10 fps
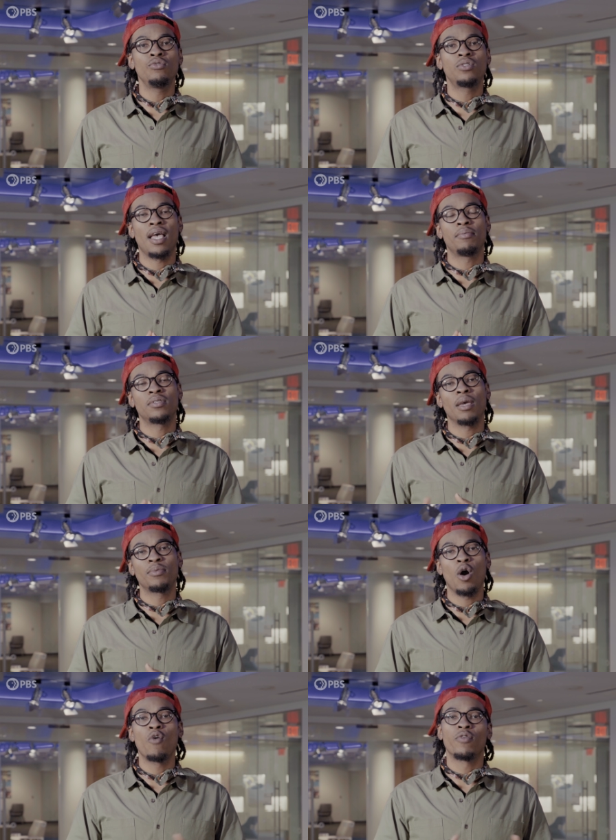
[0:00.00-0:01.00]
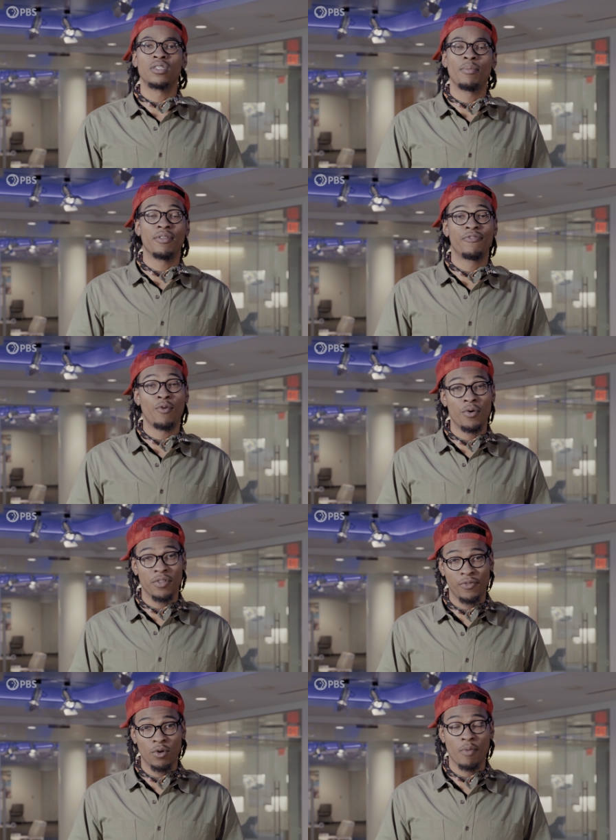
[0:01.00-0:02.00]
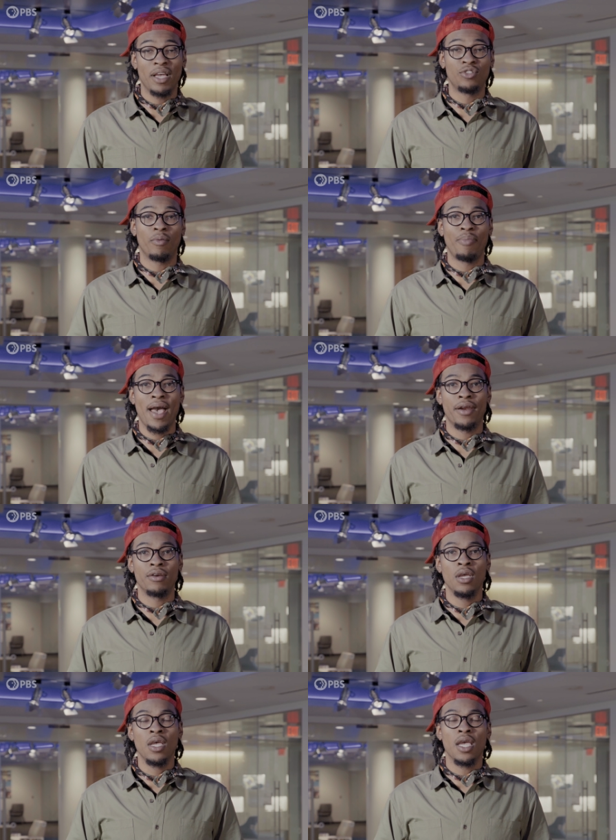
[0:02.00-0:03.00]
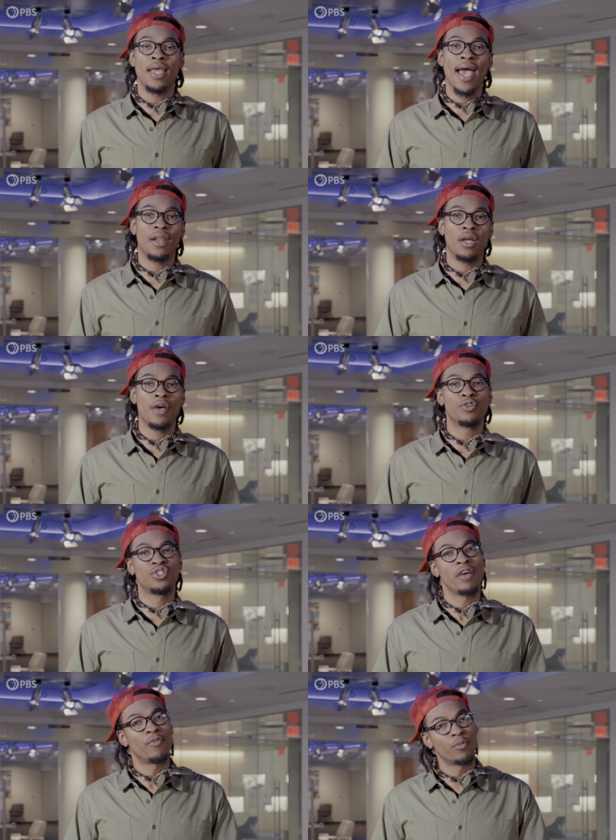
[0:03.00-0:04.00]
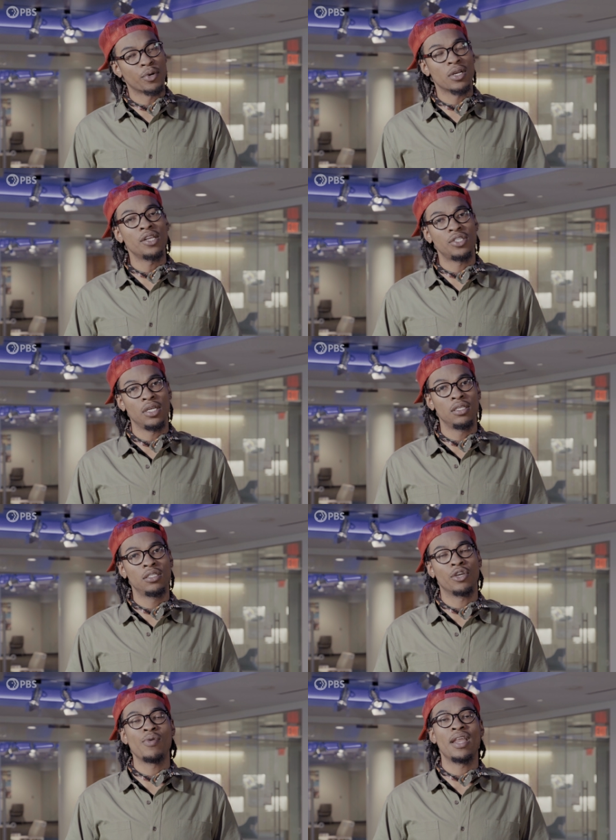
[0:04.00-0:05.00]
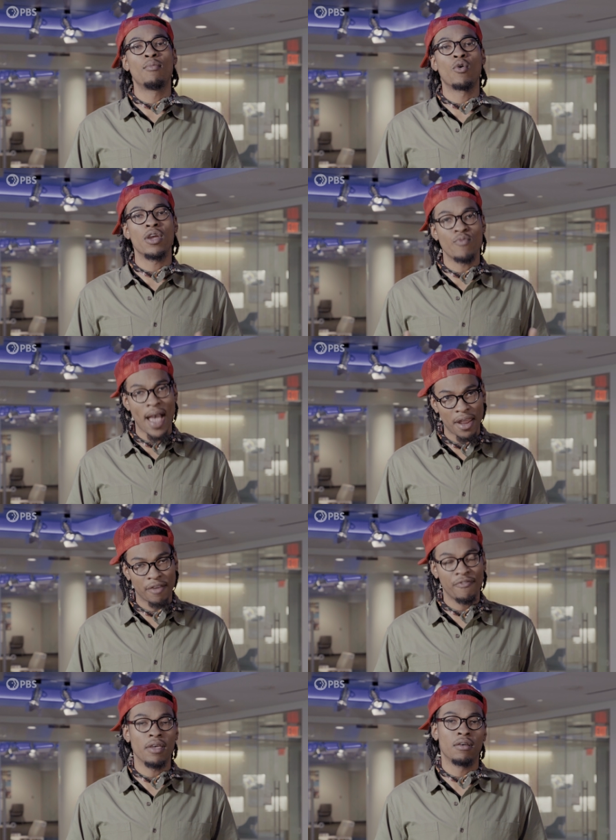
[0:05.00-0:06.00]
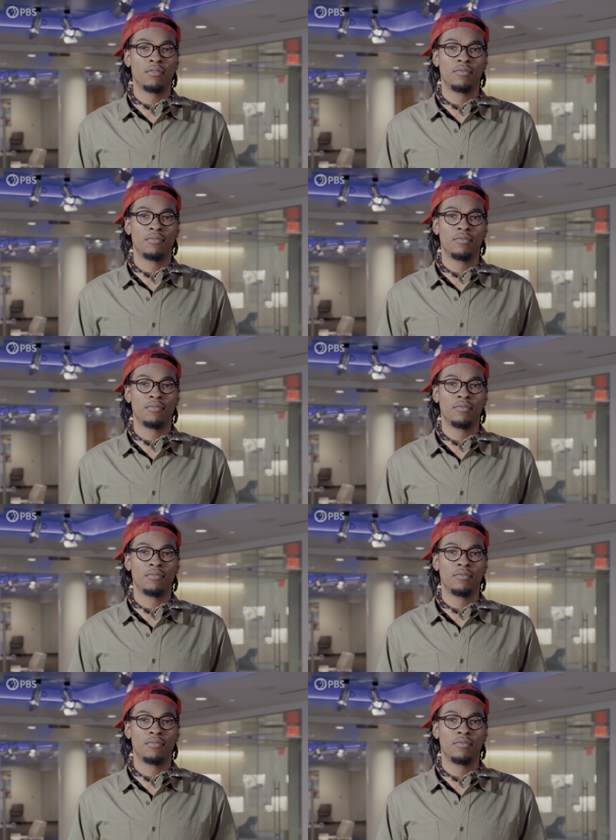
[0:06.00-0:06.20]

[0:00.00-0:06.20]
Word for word: 2-step skipped over some of the four-on-the-floor bass drum pattern and added other shuffled percussion to create a more erratic feel.